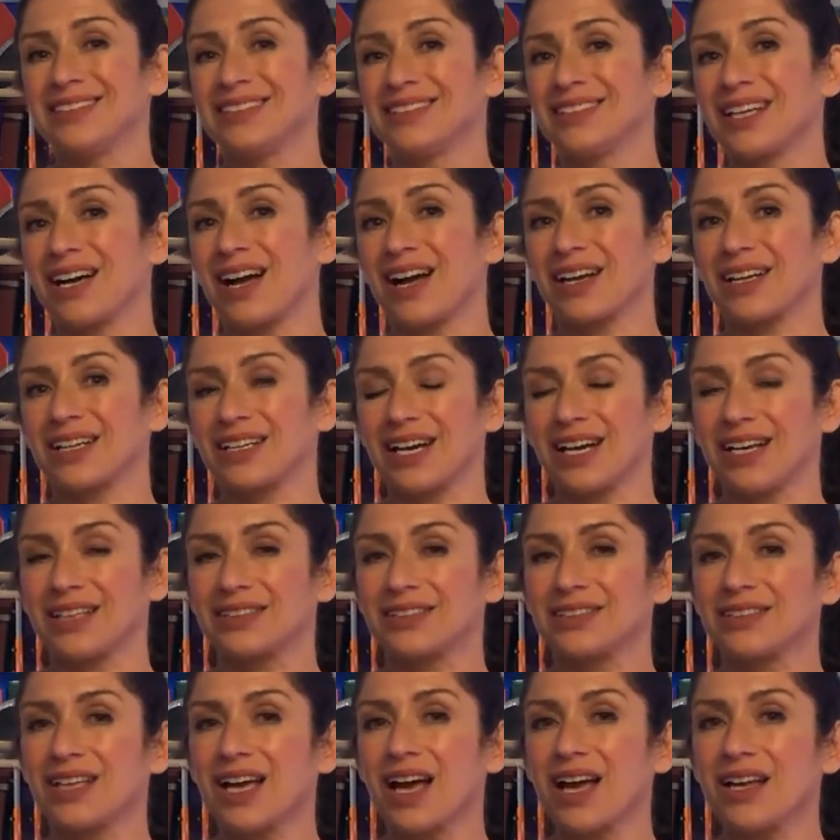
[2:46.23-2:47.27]
Da, da,
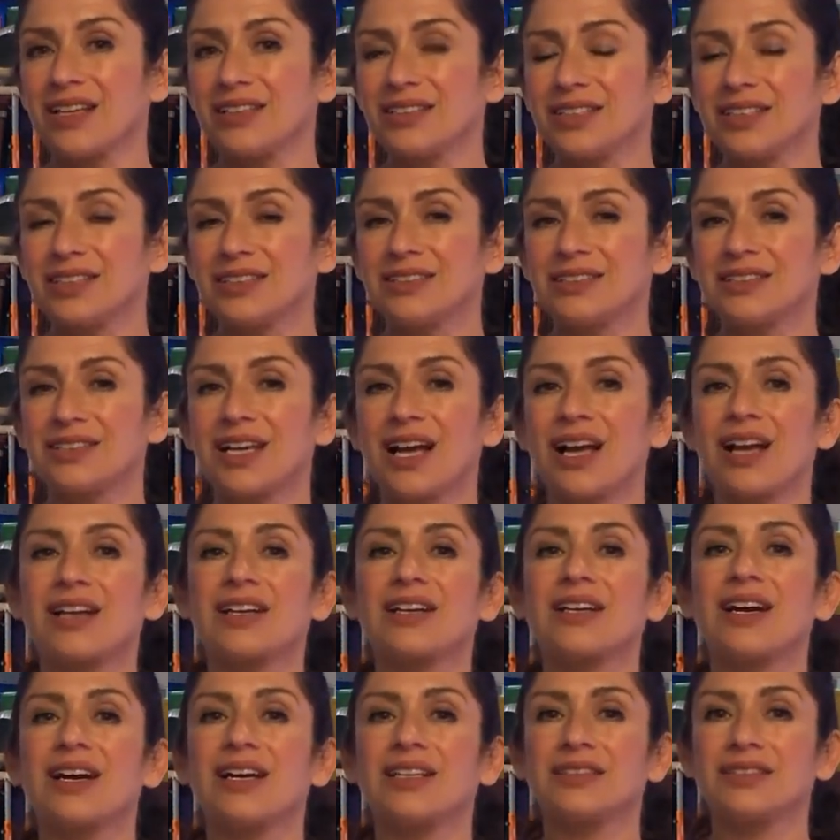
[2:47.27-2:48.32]
dun, da,
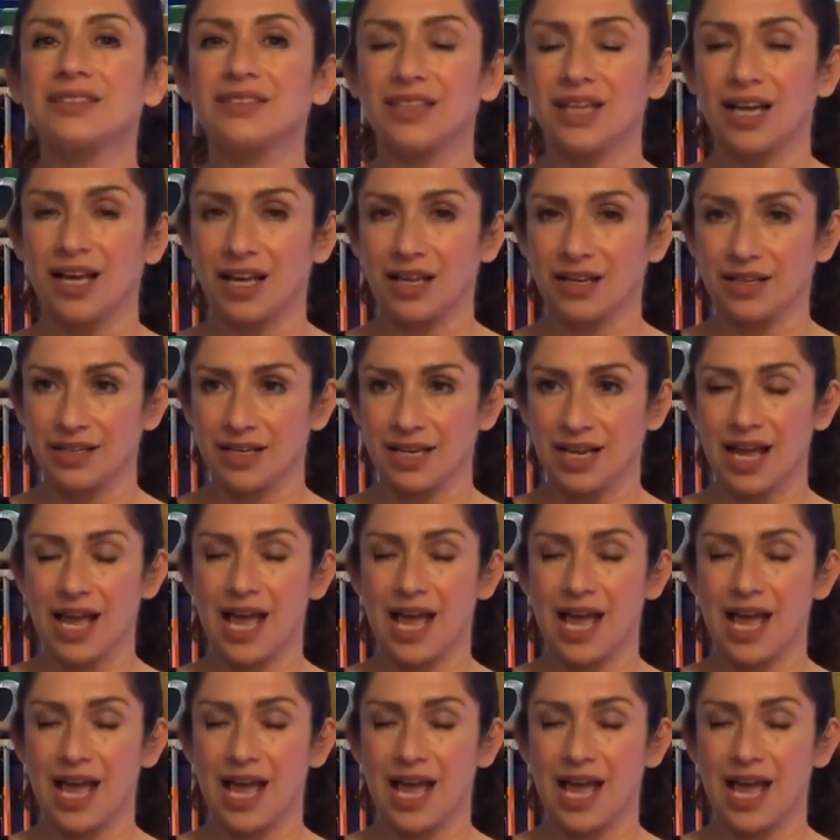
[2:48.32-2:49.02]
da, dun.